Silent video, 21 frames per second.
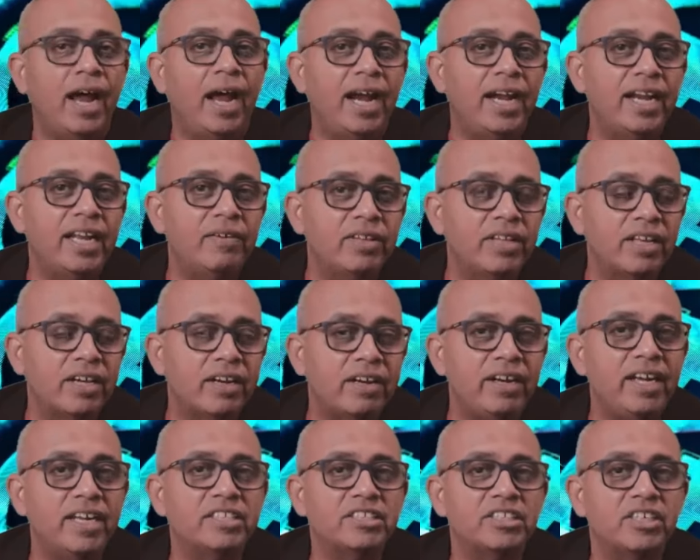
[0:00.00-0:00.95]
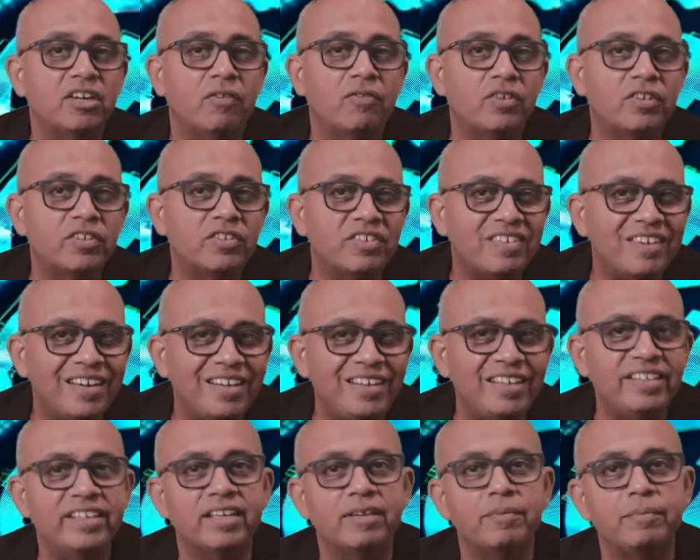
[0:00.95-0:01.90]
even the creation of a
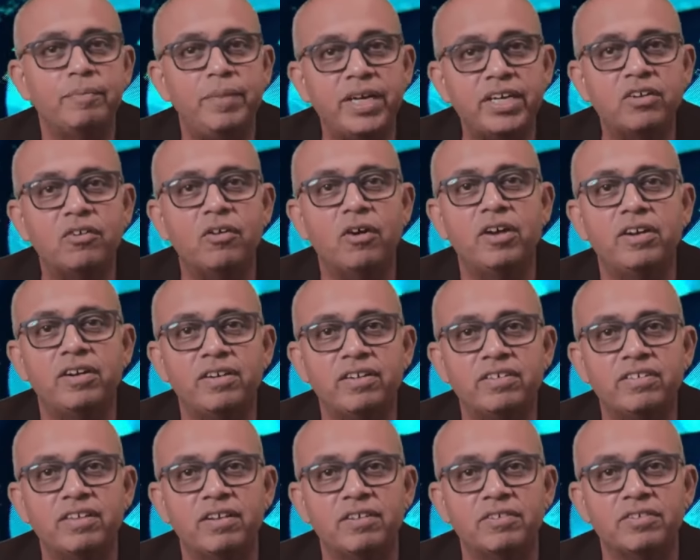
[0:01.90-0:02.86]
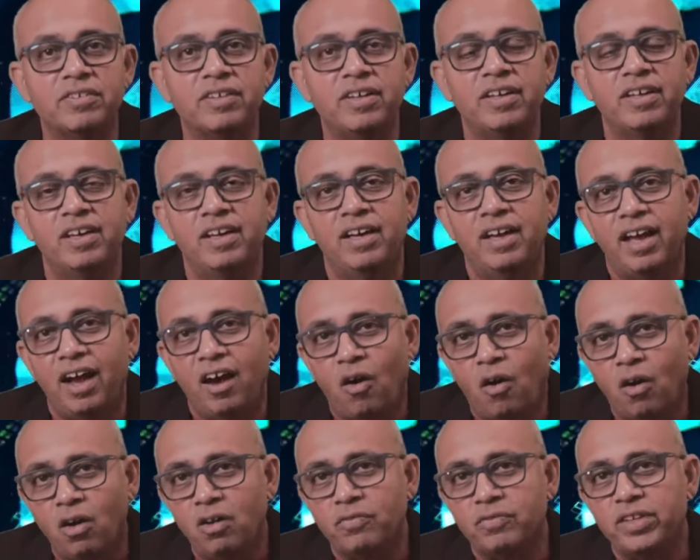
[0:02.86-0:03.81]
strategic Bitcoin reserves. All
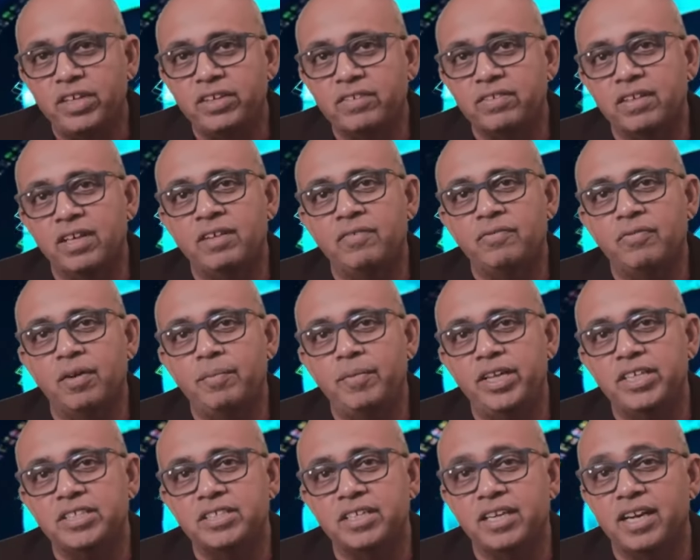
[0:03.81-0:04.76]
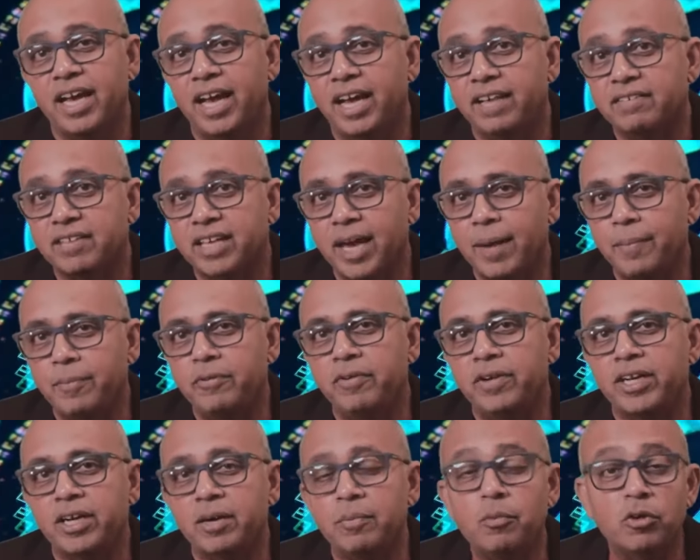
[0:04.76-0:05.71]
of this information has
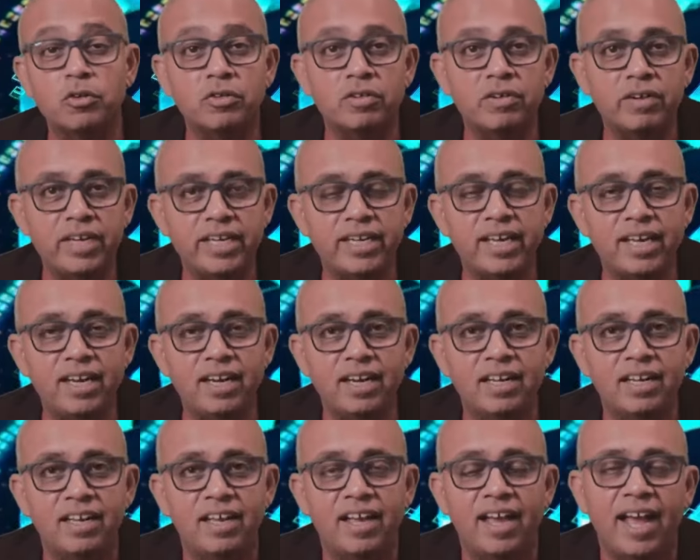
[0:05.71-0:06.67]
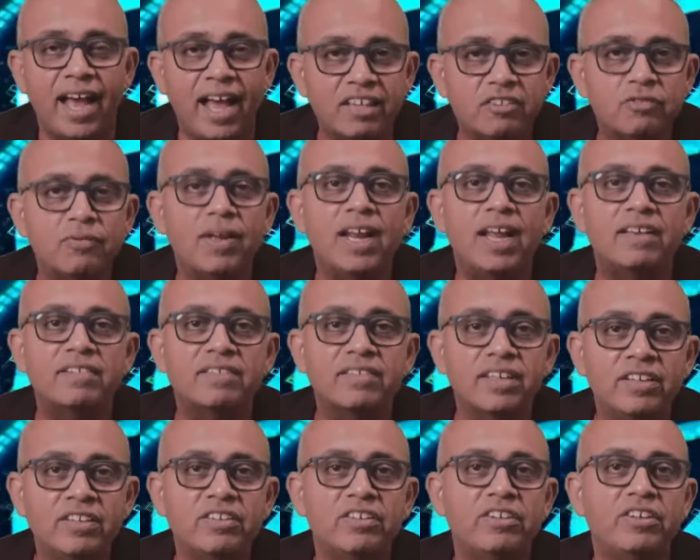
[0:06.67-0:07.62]
captivated both retail as well as
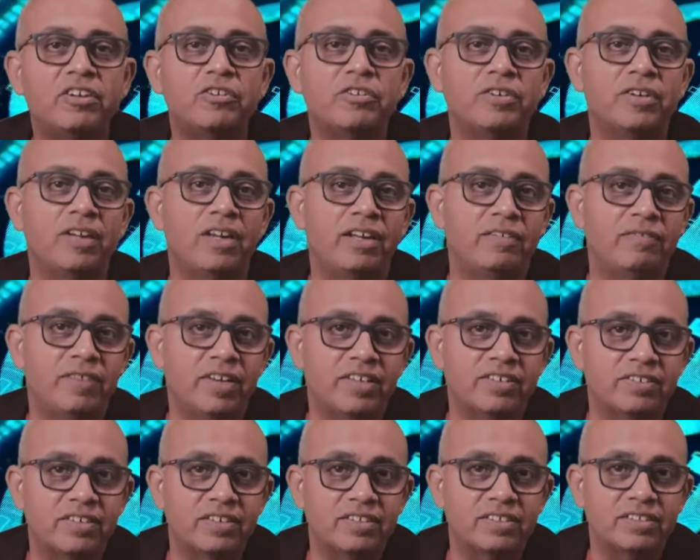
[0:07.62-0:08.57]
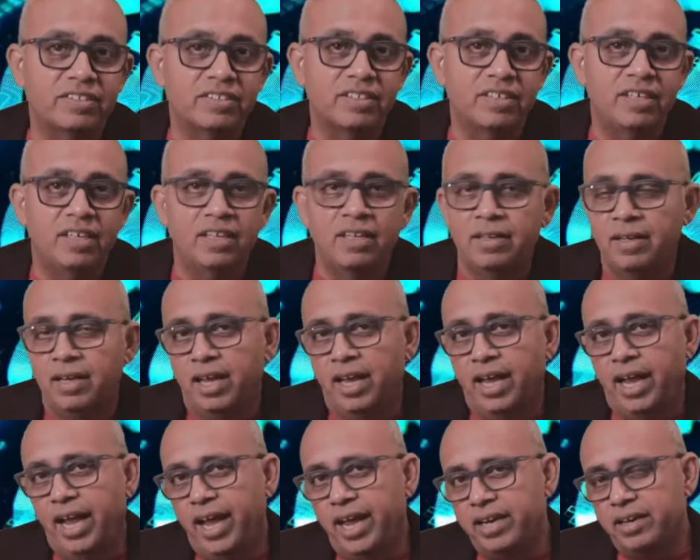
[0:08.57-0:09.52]
institutional investors.
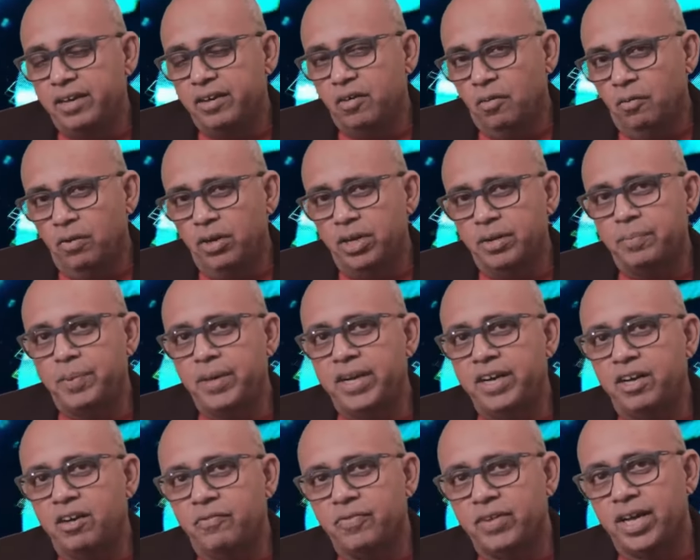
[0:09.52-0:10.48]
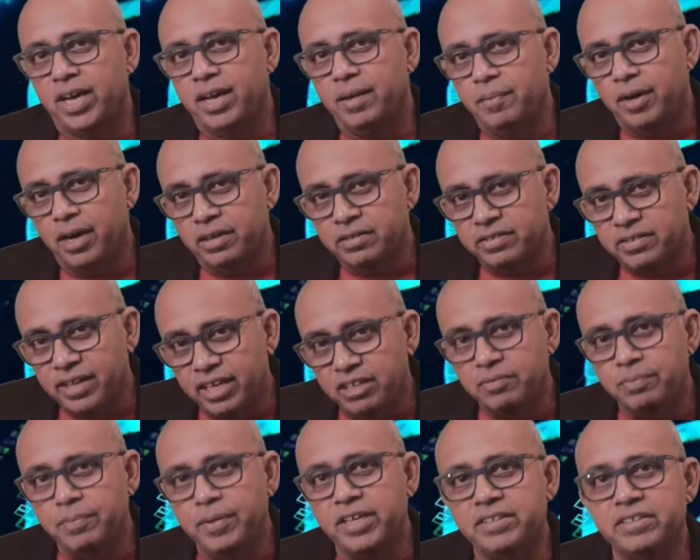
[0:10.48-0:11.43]
And over a period of time, a
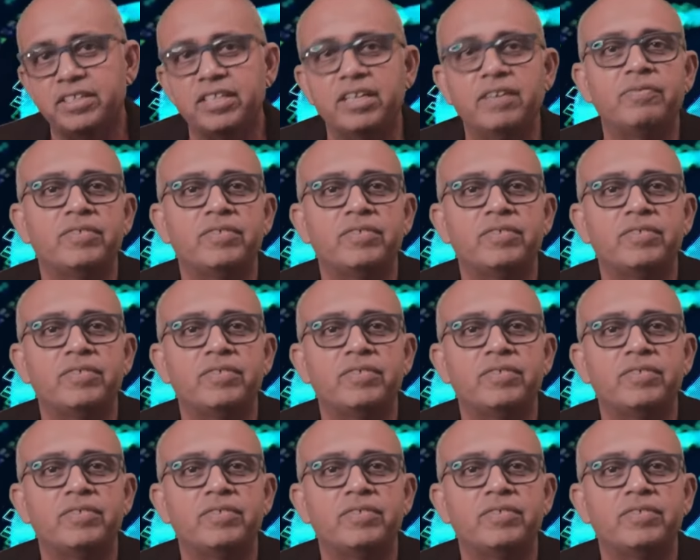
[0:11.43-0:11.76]
seismic shift